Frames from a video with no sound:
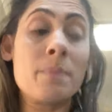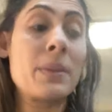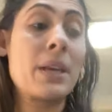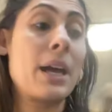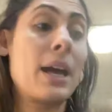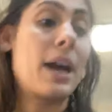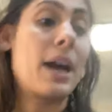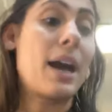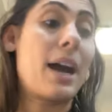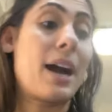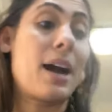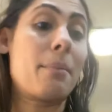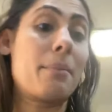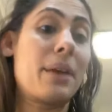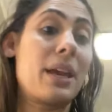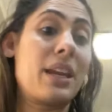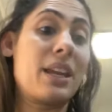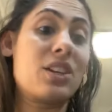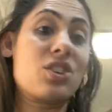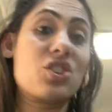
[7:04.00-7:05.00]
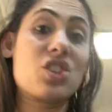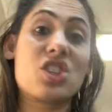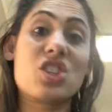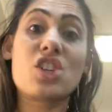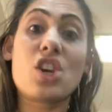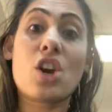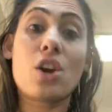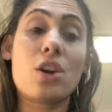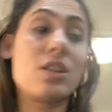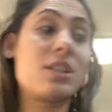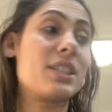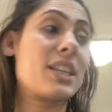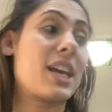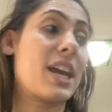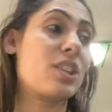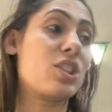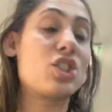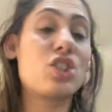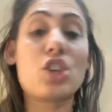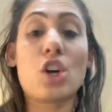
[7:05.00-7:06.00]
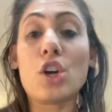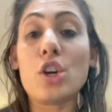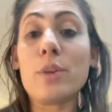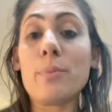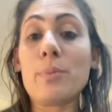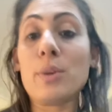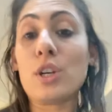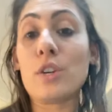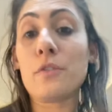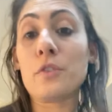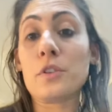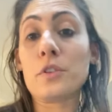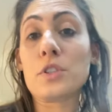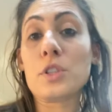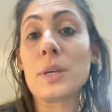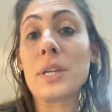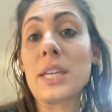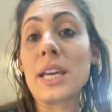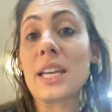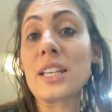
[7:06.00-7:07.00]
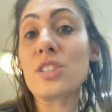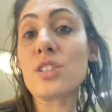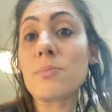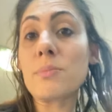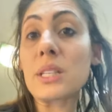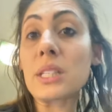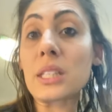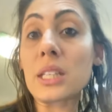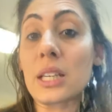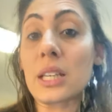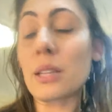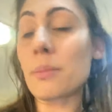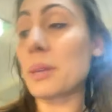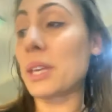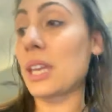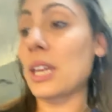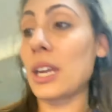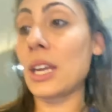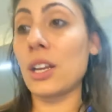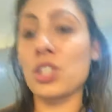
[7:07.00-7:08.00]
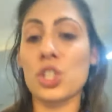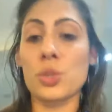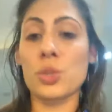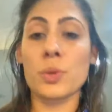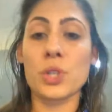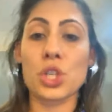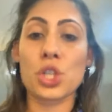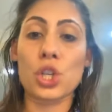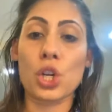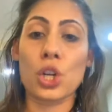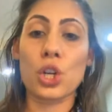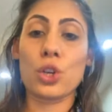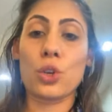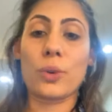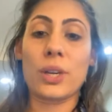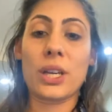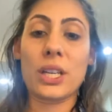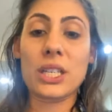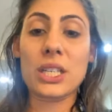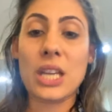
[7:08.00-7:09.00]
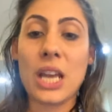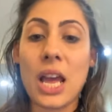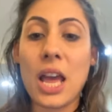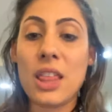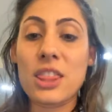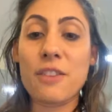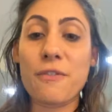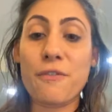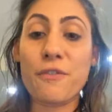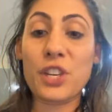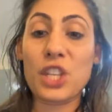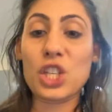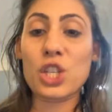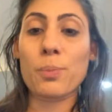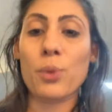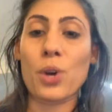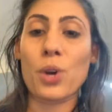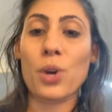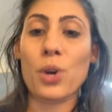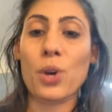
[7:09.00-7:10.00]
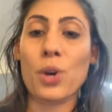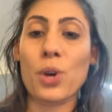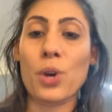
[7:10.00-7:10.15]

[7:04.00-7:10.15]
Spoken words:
And it just turns out so beautiful. So in case you missed it in the beginning, I just want to show you the finished product.